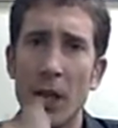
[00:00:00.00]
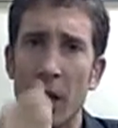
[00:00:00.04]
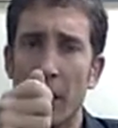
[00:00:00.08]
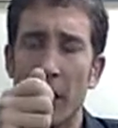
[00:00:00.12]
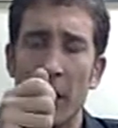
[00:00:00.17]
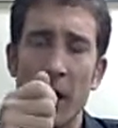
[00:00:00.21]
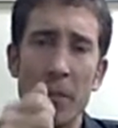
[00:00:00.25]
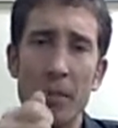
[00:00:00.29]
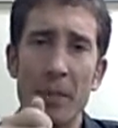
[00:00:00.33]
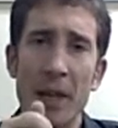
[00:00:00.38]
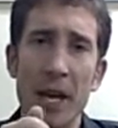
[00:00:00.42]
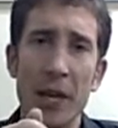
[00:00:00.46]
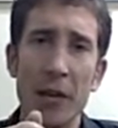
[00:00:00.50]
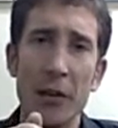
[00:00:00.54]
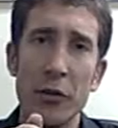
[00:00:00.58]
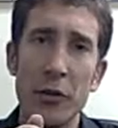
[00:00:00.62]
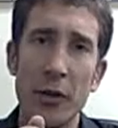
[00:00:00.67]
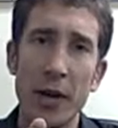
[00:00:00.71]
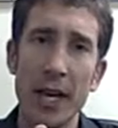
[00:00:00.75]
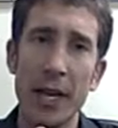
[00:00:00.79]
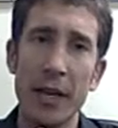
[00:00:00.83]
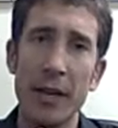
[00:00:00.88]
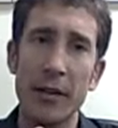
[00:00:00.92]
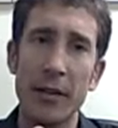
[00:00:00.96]
Keep that in your
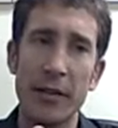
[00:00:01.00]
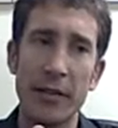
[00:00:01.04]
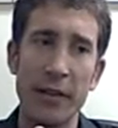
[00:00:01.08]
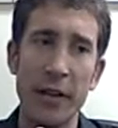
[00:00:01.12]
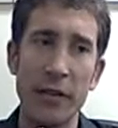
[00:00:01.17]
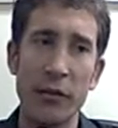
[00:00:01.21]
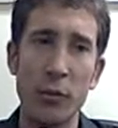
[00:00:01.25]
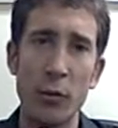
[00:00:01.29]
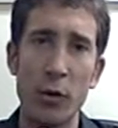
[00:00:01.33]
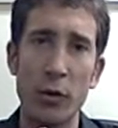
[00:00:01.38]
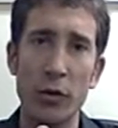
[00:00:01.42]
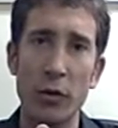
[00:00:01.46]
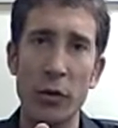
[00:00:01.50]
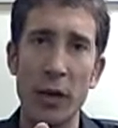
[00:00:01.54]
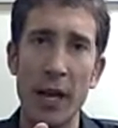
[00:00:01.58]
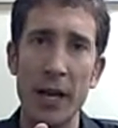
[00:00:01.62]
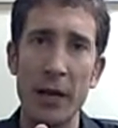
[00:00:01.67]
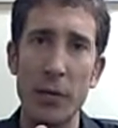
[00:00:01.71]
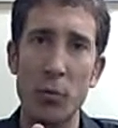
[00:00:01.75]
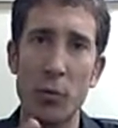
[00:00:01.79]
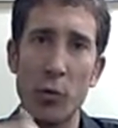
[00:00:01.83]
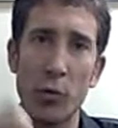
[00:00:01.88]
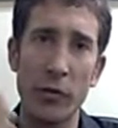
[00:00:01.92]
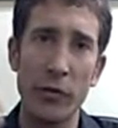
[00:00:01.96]
hand because that's one you
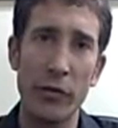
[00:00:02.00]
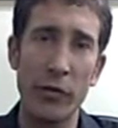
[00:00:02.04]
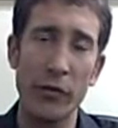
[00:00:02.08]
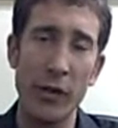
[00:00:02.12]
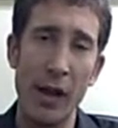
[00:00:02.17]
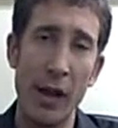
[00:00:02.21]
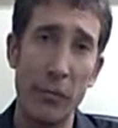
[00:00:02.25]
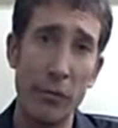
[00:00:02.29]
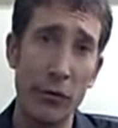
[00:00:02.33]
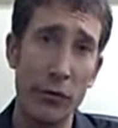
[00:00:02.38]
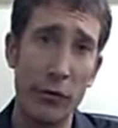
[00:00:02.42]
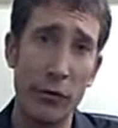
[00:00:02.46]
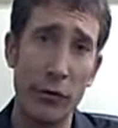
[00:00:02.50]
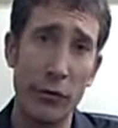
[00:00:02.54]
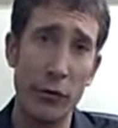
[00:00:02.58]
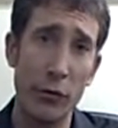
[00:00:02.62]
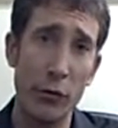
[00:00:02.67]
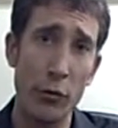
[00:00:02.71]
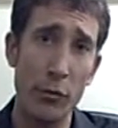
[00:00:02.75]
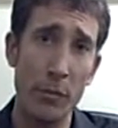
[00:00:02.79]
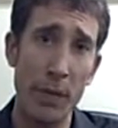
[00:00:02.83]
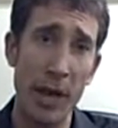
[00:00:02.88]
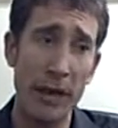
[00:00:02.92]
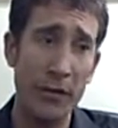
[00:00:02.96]
like more, establishes a
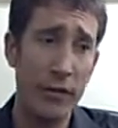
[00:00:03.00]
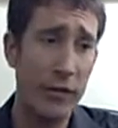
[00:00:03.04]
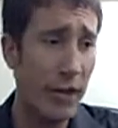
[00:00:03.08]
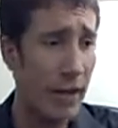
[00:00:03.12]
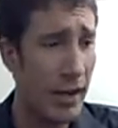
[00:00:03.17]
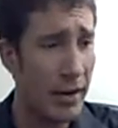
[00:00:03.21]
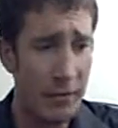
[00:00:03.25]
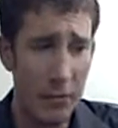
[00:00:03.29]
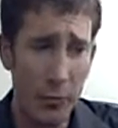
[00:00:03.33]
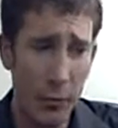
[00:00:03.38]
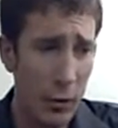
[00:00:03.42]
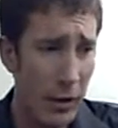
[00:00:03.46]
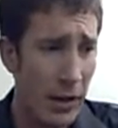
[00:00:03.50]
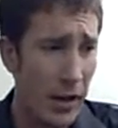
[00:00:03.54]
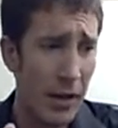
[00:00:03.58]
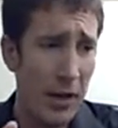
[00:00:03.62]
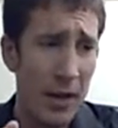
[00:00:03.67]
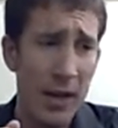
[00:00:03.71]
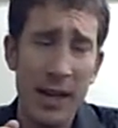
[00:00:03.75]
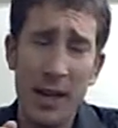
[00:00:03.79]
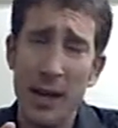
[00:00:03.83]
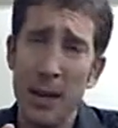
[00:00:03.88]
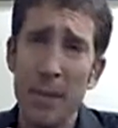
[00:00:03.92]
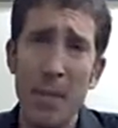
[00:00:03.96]
new baseline for you,
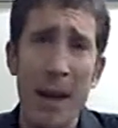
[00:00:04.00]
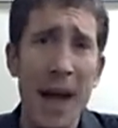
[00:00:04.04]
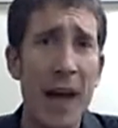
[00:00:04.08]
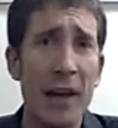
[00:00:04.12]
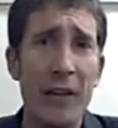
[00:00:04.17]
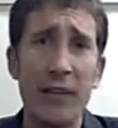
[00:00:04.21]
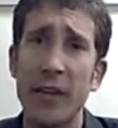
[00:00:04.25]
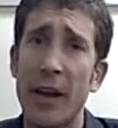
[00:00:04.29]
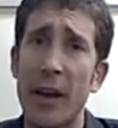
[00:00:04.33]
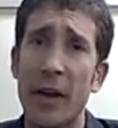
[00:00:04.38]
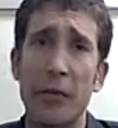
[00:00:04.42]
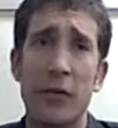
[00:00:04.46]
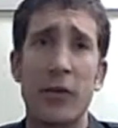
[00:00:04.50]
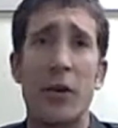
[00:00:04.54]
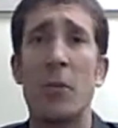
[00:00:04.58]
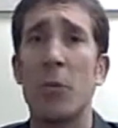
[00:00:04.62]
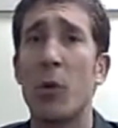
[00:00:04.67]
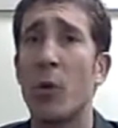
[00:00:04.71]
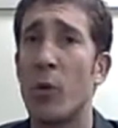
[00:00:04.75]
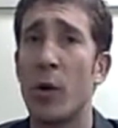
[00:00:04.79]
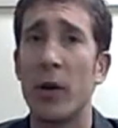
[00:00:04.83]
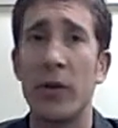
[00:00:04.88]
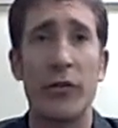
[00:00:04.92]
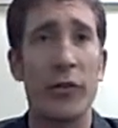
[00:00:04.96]
and pass house number
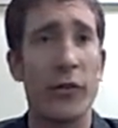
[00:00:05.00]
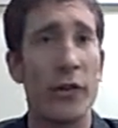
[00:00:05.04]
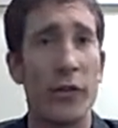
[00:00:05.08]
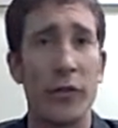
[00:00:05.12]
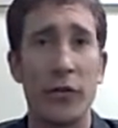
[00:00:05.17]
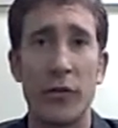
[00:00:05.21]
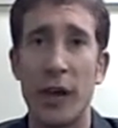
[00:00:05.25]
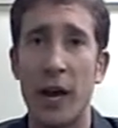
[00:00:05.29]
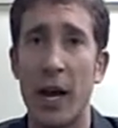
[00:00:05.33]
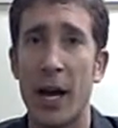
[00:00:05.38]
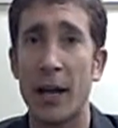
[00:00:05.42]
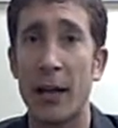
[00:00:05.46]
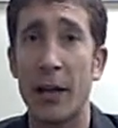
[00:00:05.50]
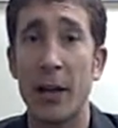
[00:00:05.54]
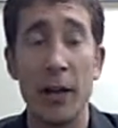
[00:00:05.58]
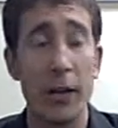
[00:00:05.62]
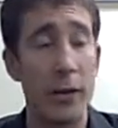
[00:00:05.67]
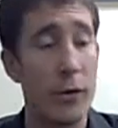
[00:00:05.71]
1 to the side.